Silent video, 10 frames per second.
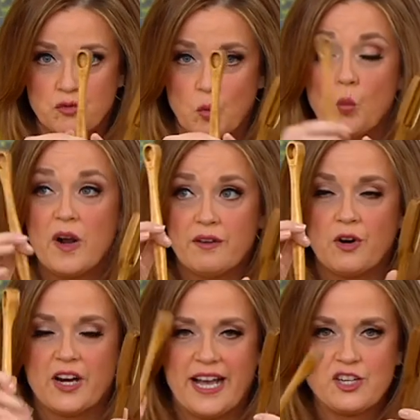one of
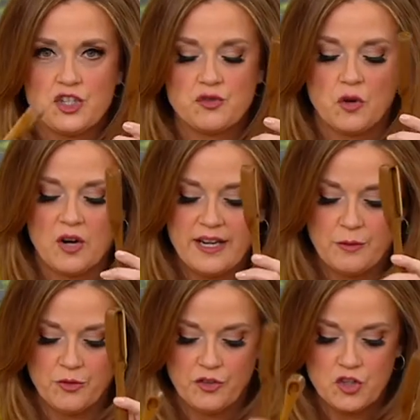our gadget drawer
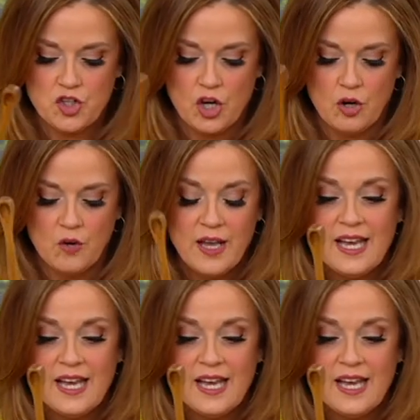items in the show.